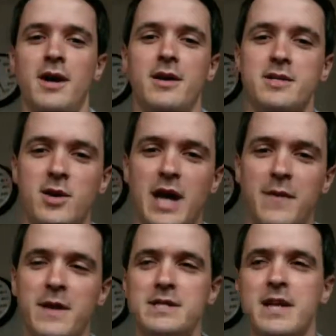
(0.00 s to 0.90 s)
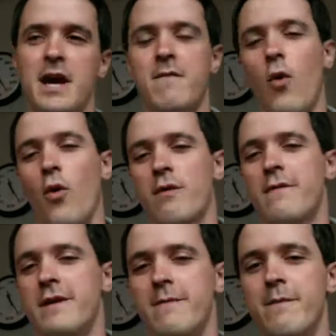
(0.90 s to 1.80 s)
So you get these kind of
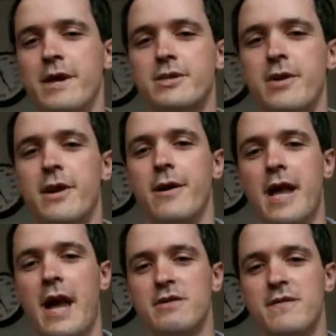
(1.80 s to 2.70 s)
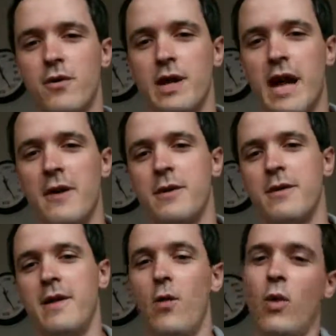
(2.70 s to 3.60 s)
orphaned administrator accounts floating out there
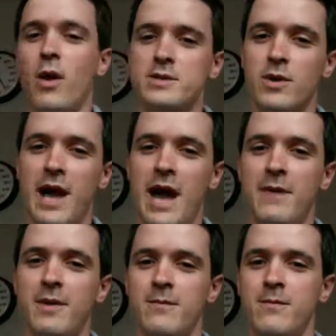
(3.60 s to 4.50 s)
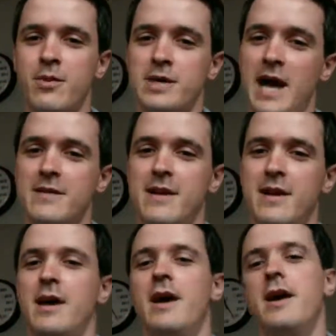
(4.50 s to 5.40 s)
that once were an admin protected,
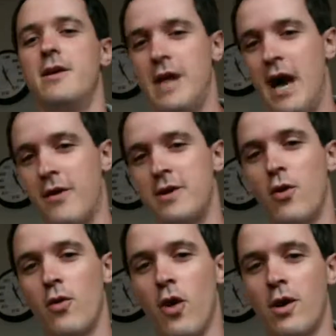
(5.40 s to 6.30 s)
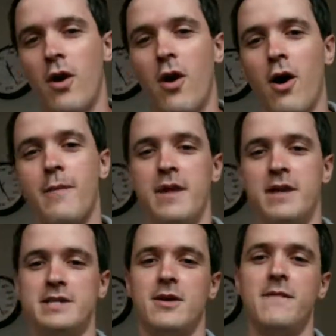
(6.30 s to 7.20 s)
now they no longer are, but they
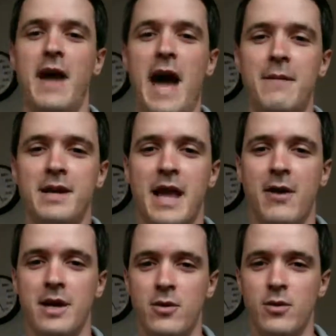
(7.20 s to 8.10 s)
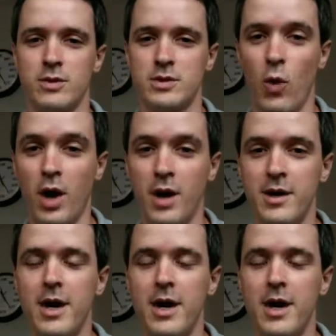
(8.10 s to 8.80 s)
still have adminCount equals 1.